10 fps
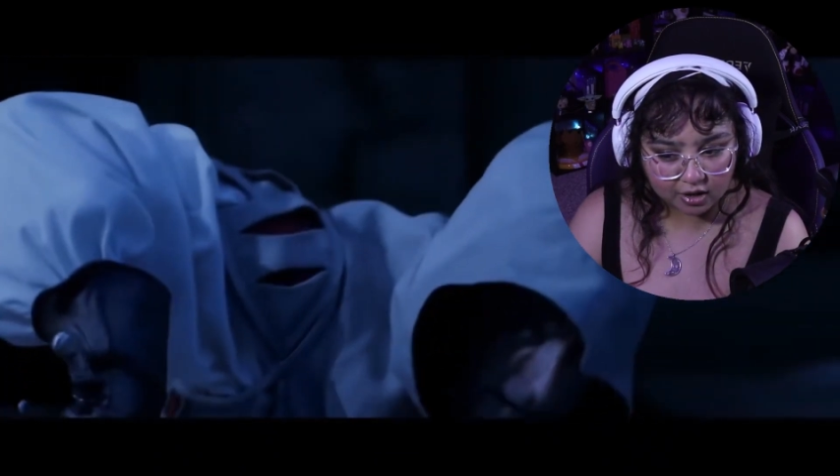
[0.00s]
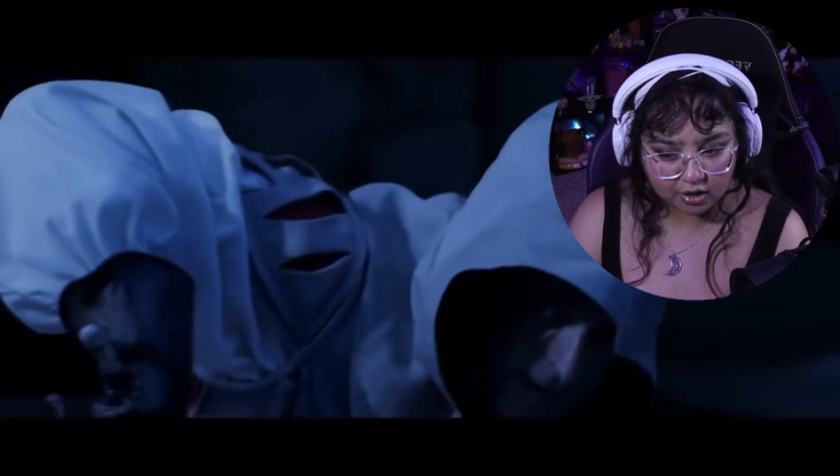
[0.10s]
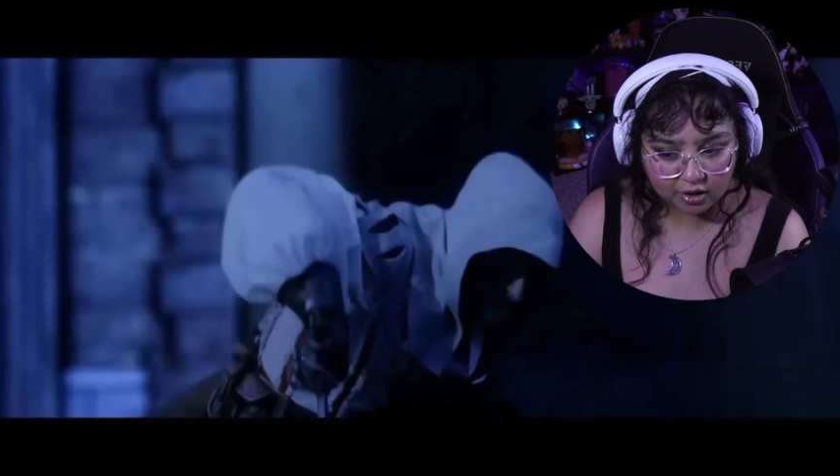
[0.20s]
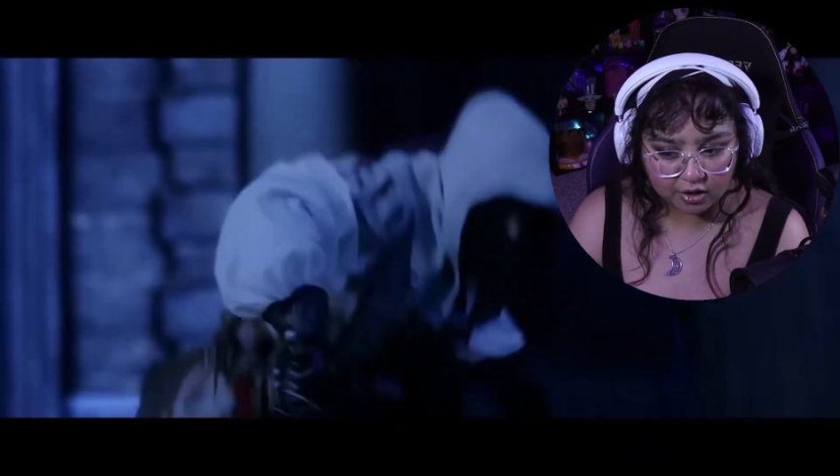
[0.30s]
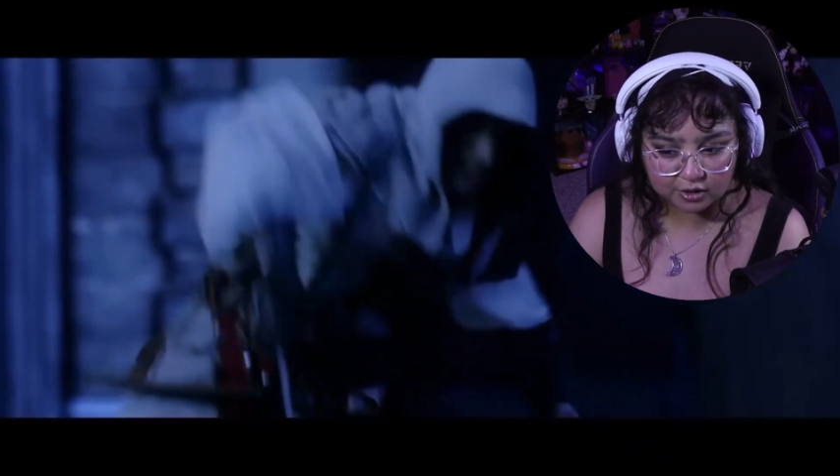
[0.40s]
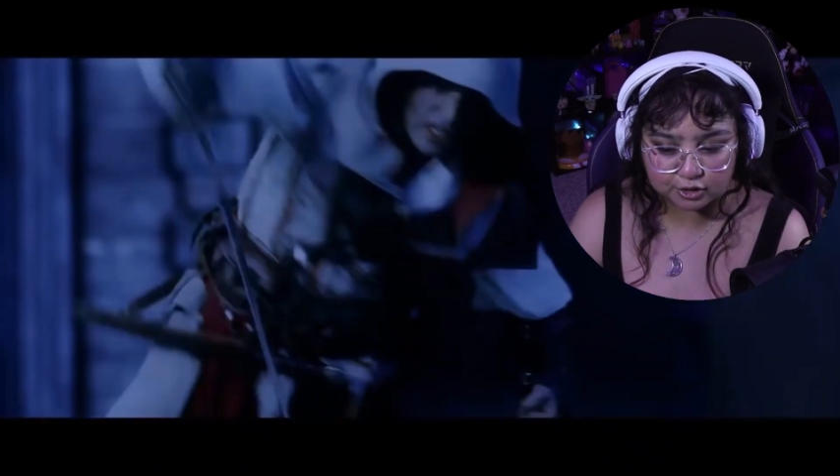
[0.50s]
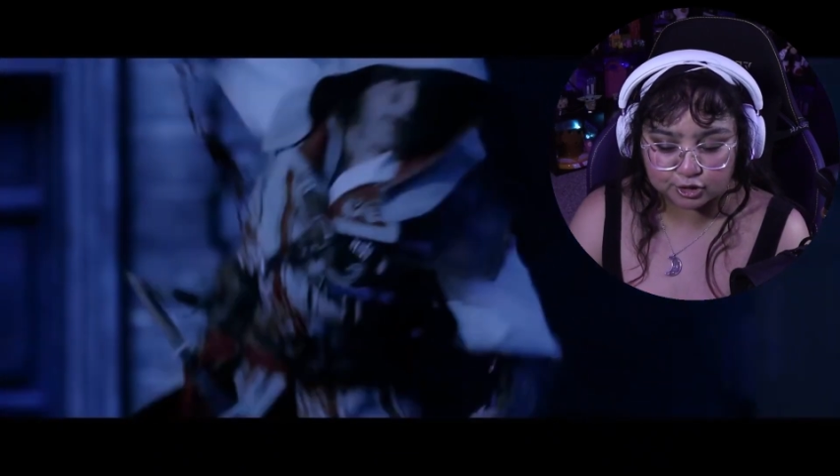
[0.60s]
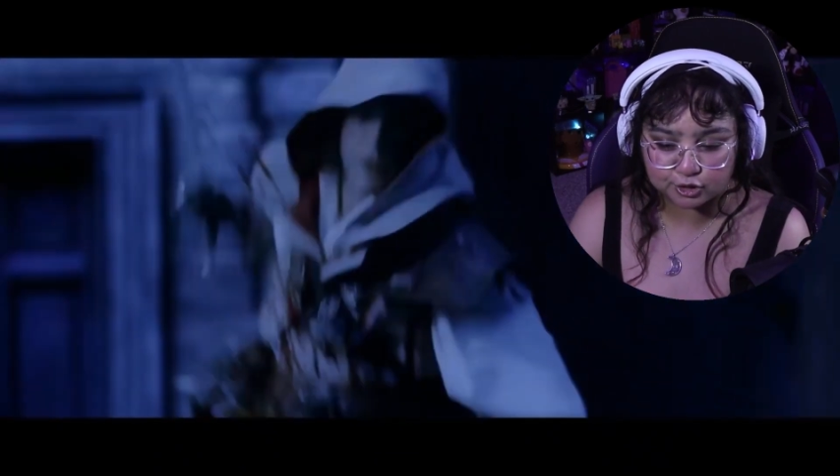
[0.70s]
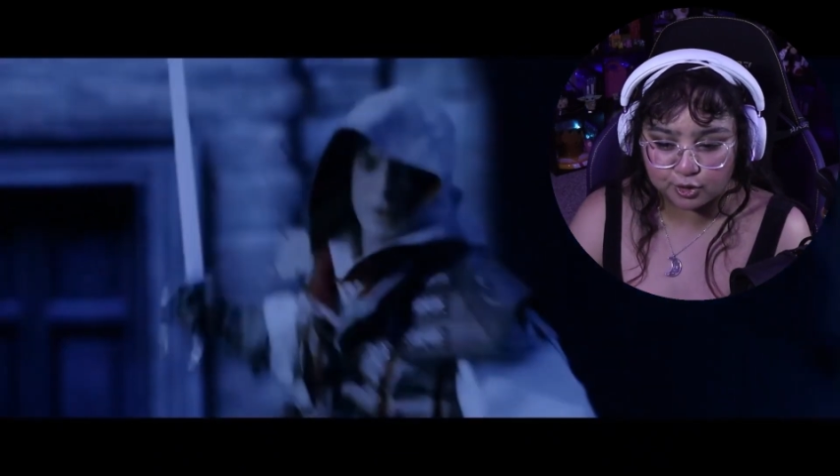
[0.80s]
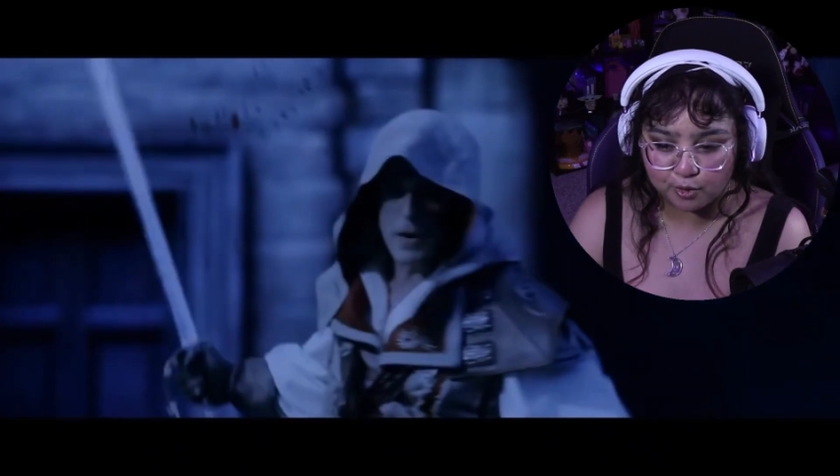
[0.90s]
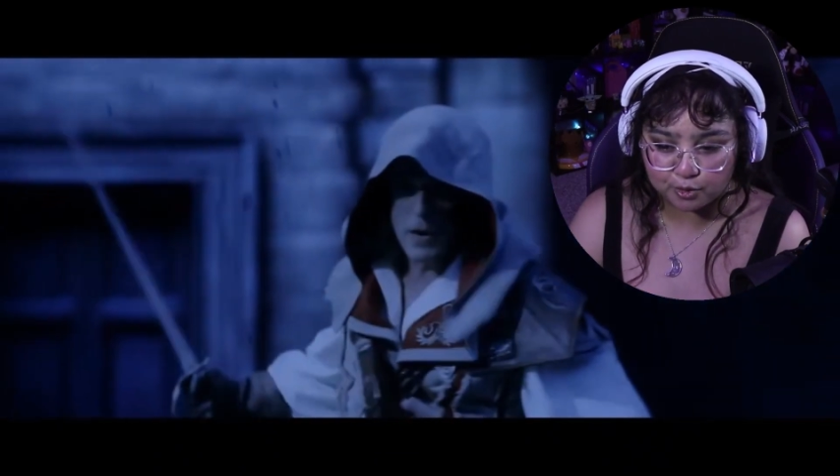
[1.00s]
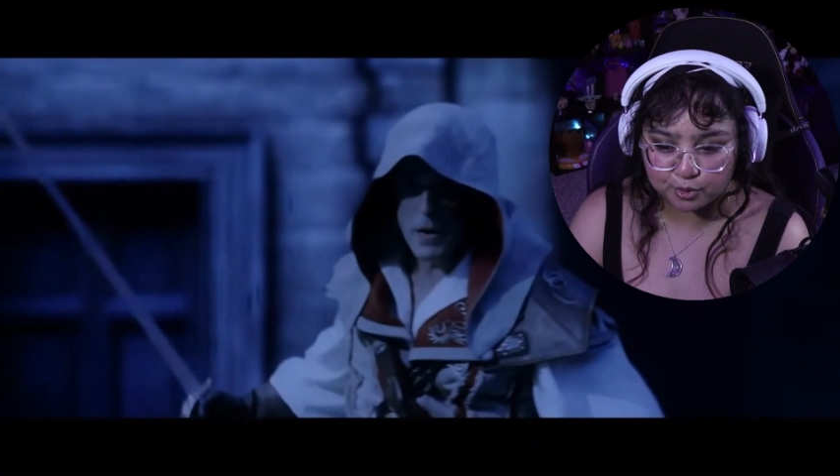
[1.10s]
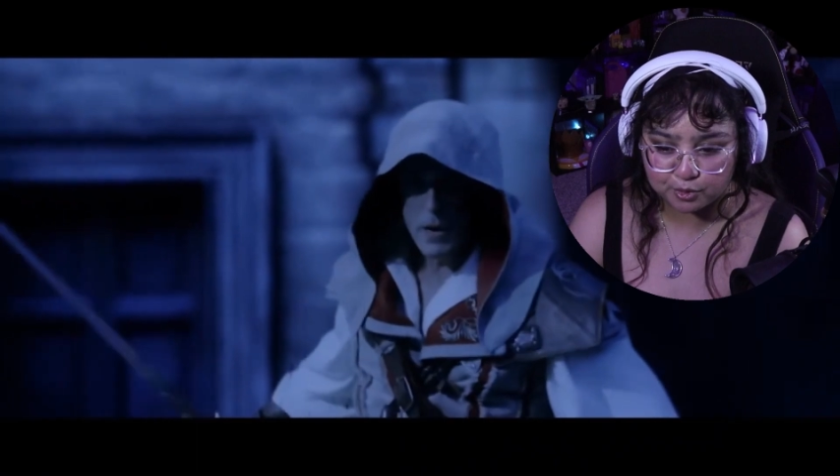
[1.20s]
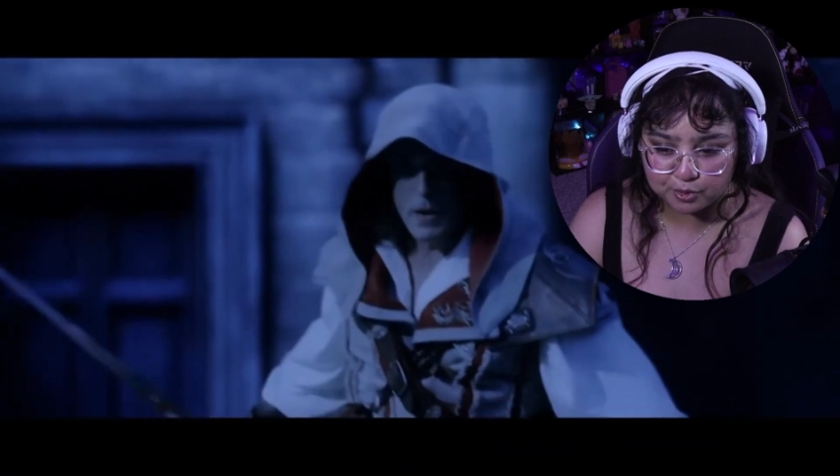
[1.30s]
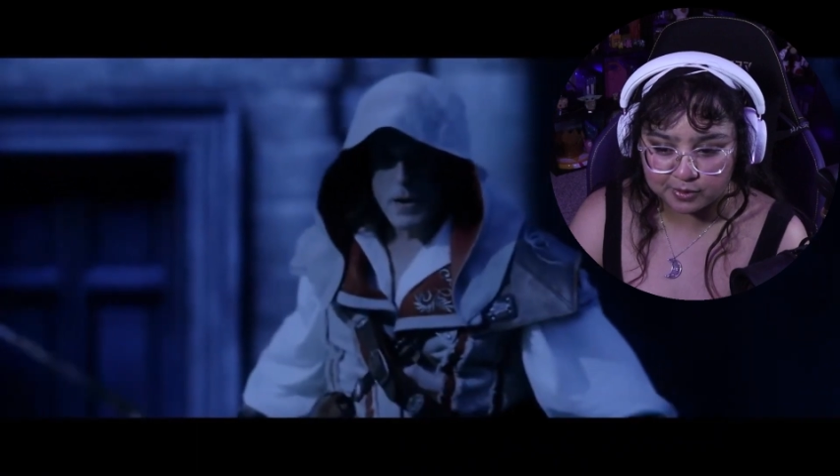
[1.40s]
Oh, that's so
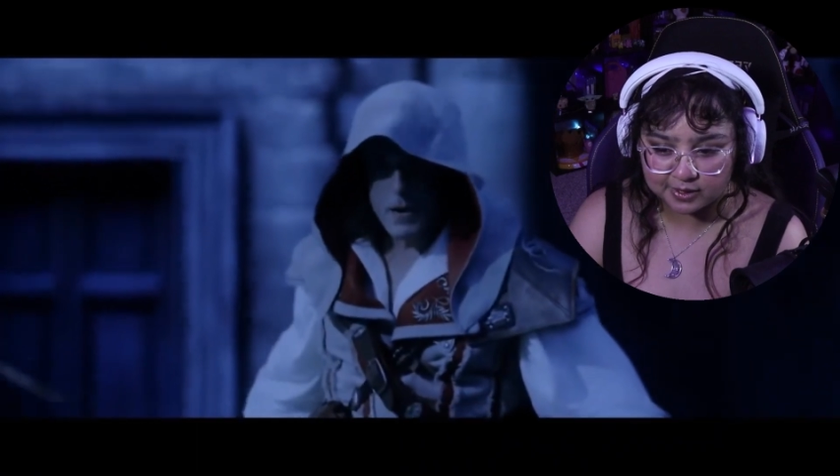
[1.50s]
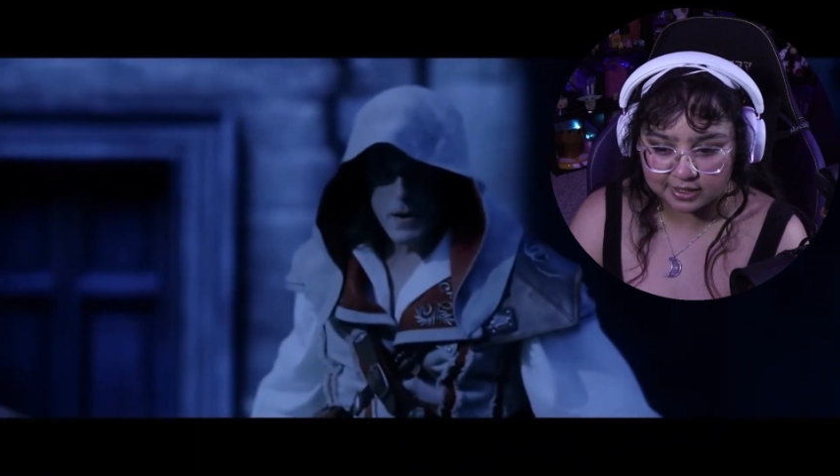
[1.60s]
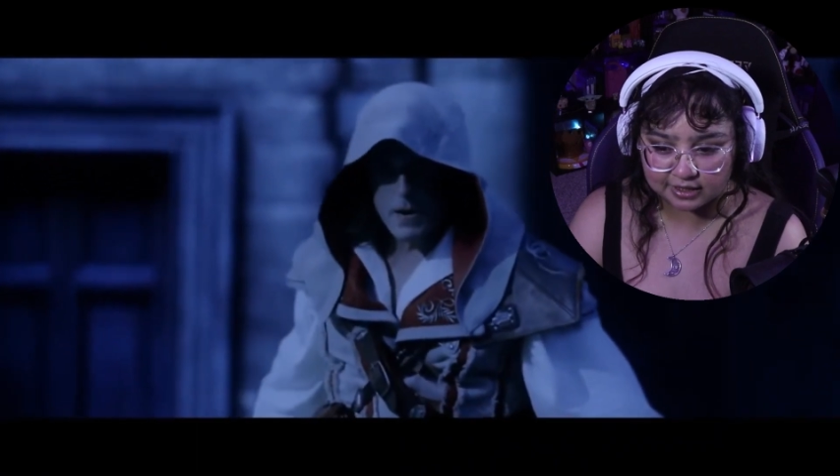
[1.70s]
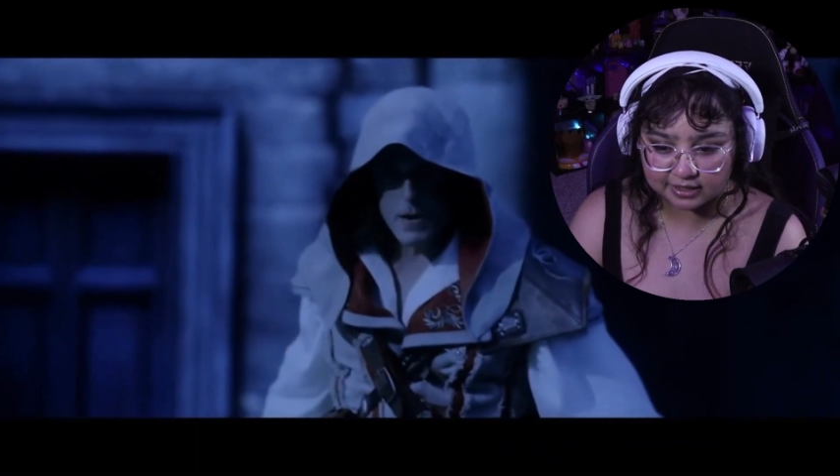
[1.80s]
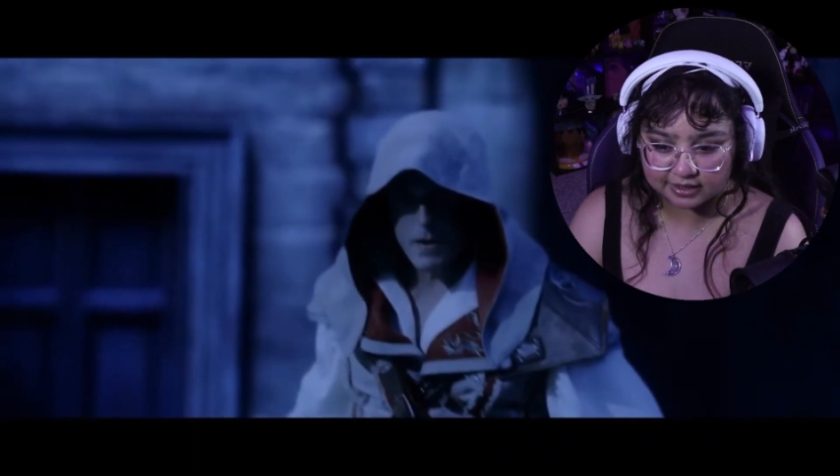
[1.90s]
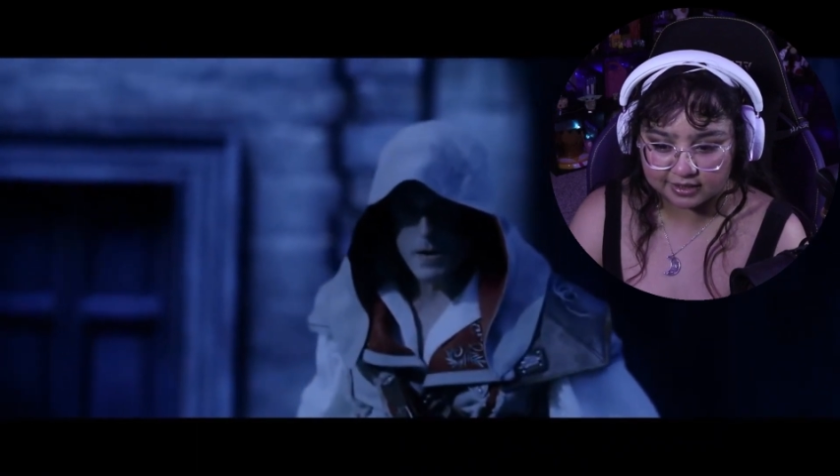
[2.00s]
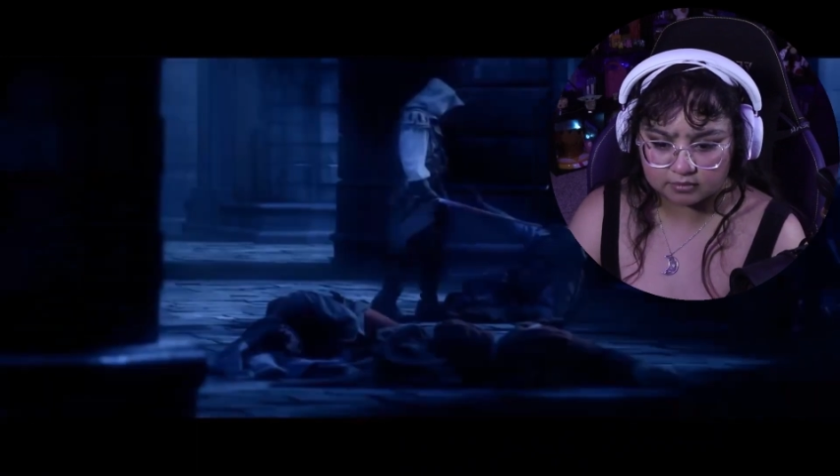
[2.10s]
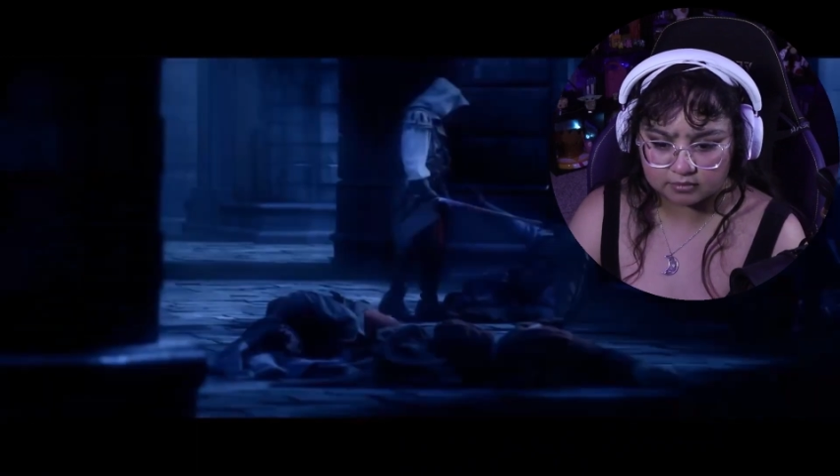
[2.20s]
cool.